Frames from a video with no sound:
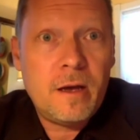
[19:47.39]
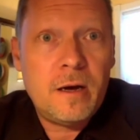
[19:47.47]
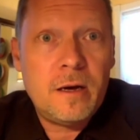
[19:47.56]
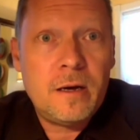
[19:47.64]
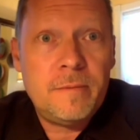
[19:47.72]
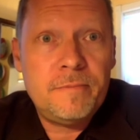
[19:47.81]

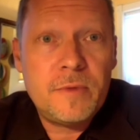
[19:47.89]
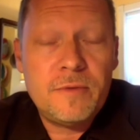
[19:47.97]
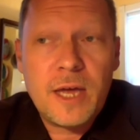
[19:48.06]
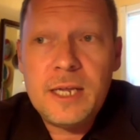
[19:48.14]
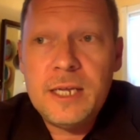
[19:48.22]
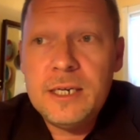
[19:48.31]

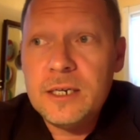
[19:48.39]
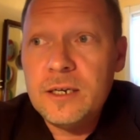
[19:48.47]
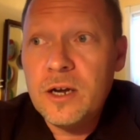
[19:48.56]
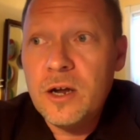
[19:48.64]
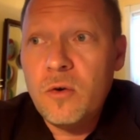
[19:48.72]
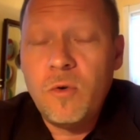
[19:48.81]
That he
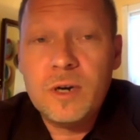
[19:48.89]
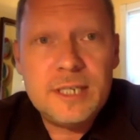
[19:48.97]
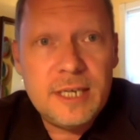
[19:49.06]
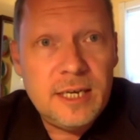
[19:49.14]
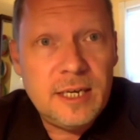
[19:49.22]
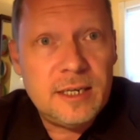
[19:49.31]
didn't know what
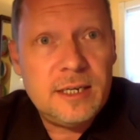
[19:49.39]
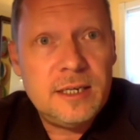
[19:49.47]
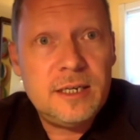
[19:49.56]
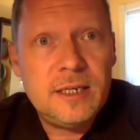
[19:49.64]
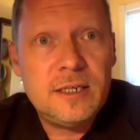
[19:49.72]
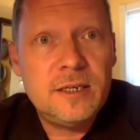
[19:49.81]
to eat.
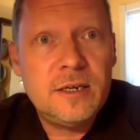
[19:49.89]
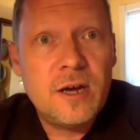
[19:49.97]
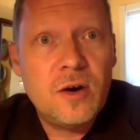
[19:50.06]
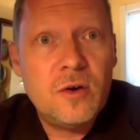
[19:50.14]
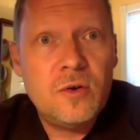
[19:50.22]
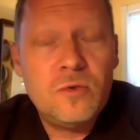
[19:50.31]
He didn't
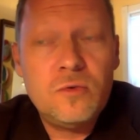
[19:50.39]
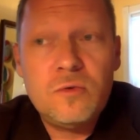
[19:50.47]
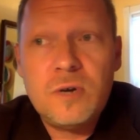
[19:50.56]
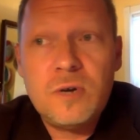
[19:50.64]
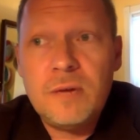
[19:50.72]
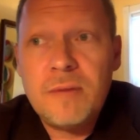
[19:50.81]

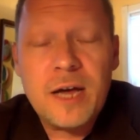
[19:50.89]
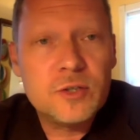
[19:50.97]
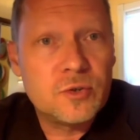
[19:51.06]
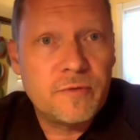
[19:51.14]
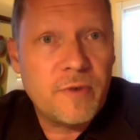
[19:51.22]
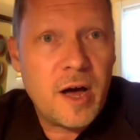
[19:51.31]
know how
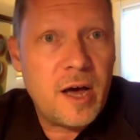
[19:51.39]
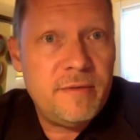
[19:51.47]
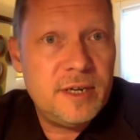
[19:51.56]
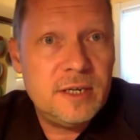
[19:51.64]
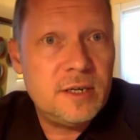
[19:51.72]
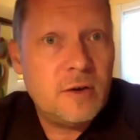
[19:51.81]
to
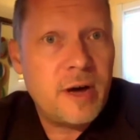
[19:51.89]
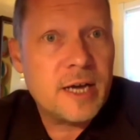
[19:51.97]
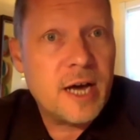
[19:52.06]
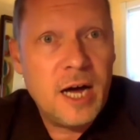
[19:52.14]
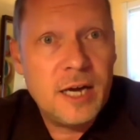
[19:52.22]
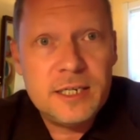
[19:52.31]
survive. He didn't know how
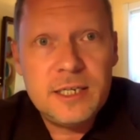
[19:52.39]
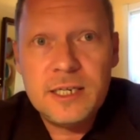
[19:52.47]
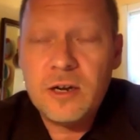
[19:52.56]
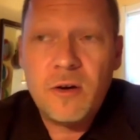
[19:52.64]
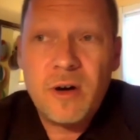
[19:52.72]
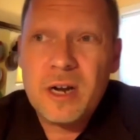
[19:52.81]
to hunt. He
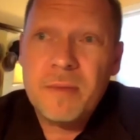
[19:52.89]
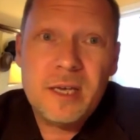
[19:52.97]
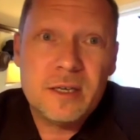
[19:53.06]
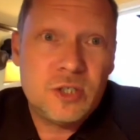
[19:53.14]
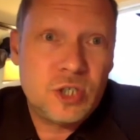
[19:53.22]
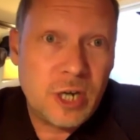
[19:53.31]
didn't know how to
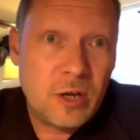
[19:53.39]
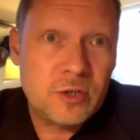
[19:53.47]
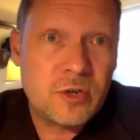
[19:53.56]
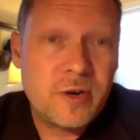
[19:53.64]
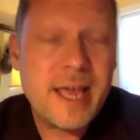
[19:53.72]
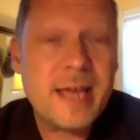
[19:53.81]
make a shelter.